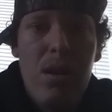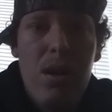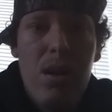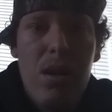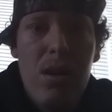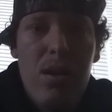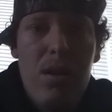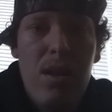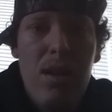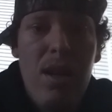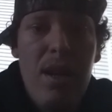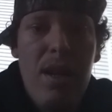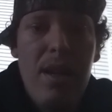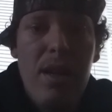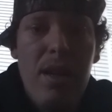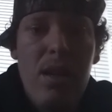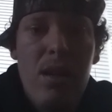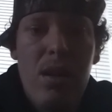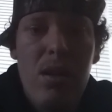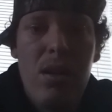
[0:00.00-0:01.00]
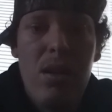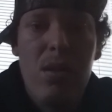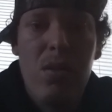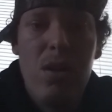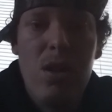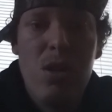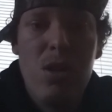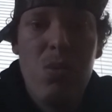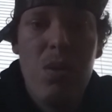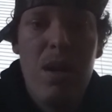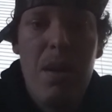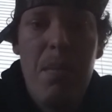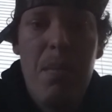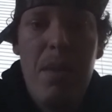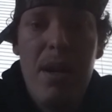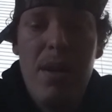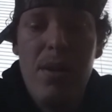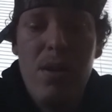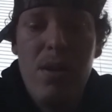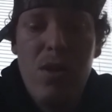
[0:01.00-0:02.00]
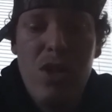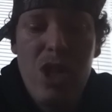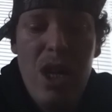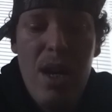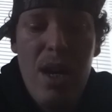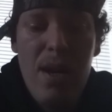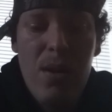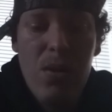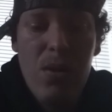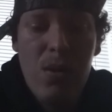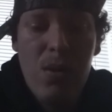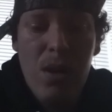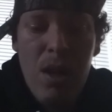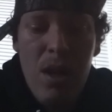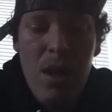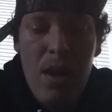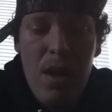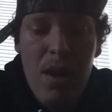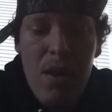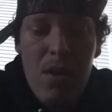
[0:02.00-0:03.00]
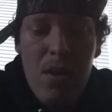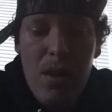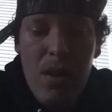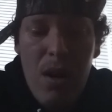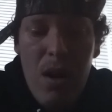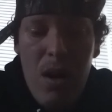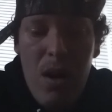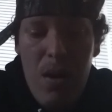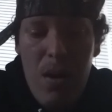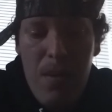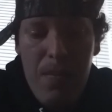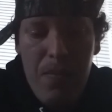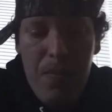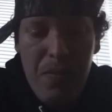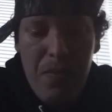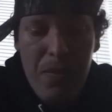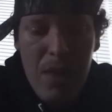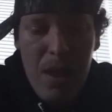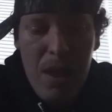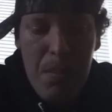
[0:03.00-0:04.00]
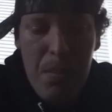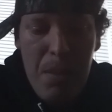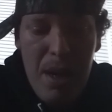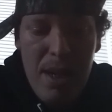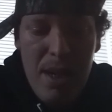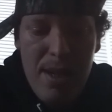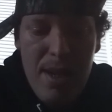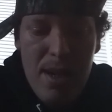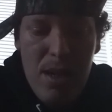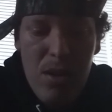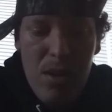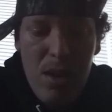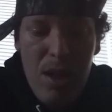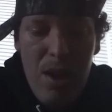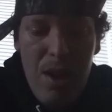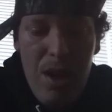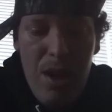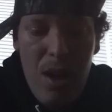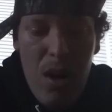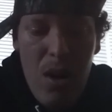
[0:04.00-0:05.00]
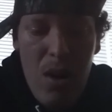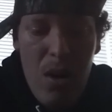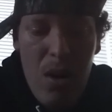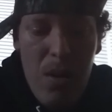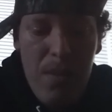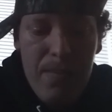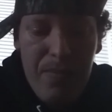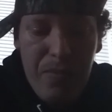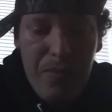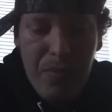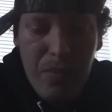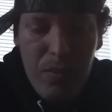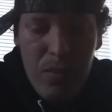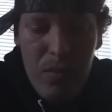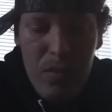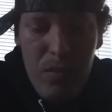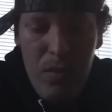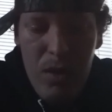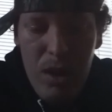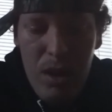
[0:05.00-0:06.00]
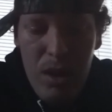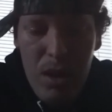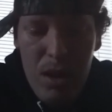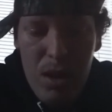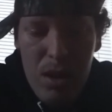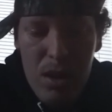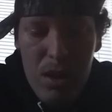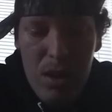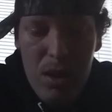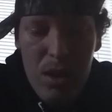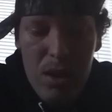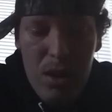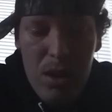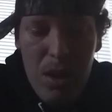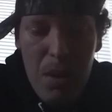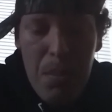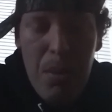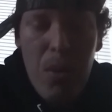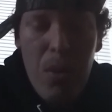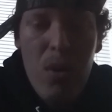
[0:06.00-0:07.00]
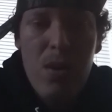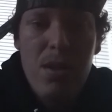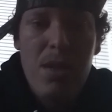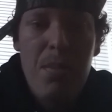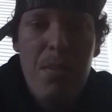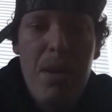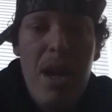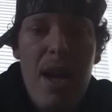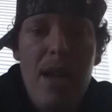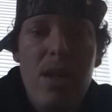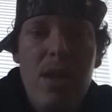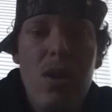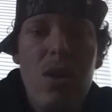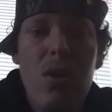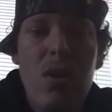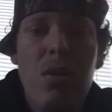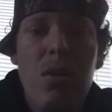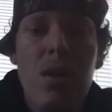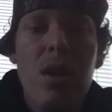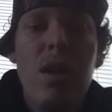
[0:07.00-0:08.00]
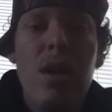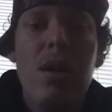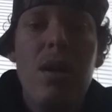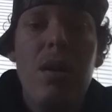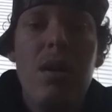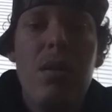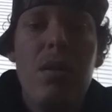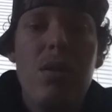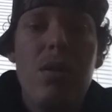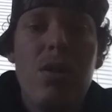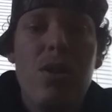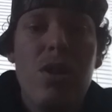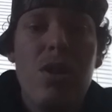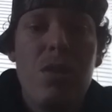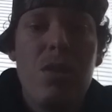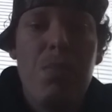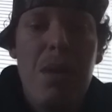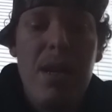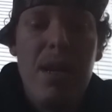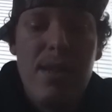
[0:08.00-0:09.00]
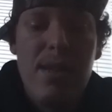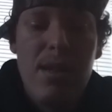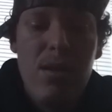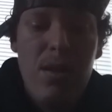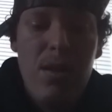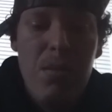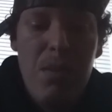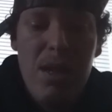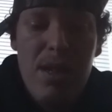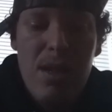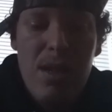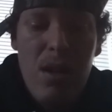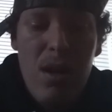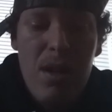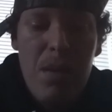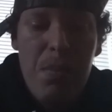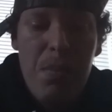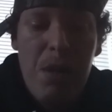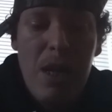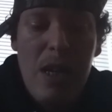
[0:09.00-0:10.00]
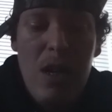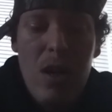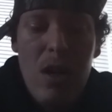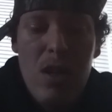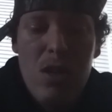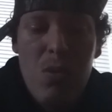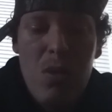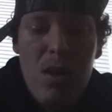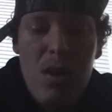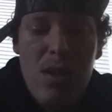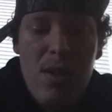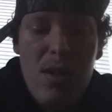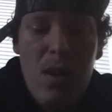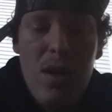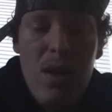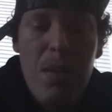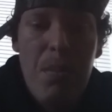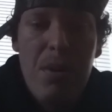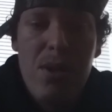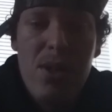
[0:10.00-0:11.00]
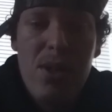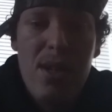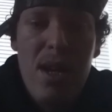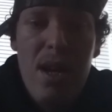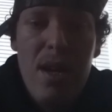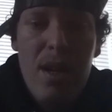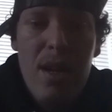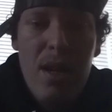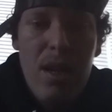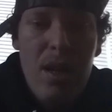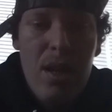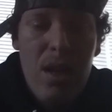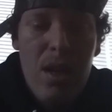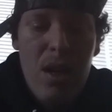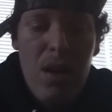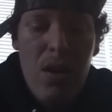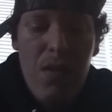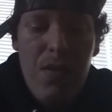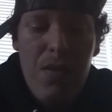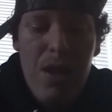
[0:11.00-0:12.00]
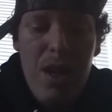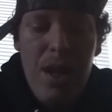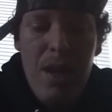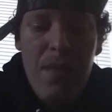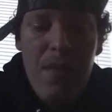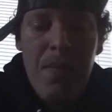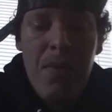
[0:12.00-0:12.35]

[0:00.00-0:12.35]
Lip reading: thing, because when I made a new channel, basically, the imported tobacco just basically means on it because where it's 30% of it,